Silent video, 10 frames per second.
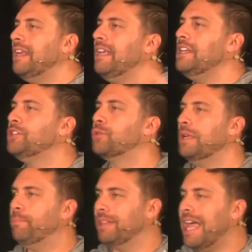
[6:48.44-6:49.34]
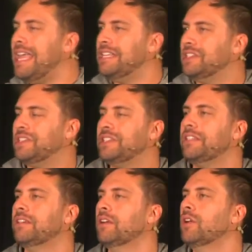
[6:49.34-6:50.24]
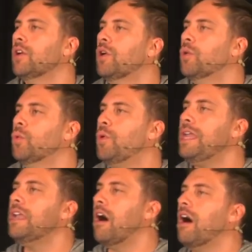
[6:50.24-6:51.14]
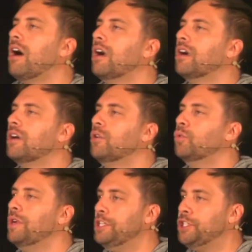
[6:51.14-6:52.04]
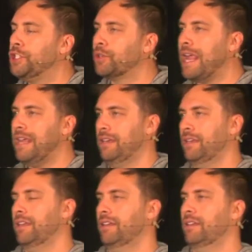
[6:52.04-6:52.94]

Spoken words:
is replaced, we are restrained.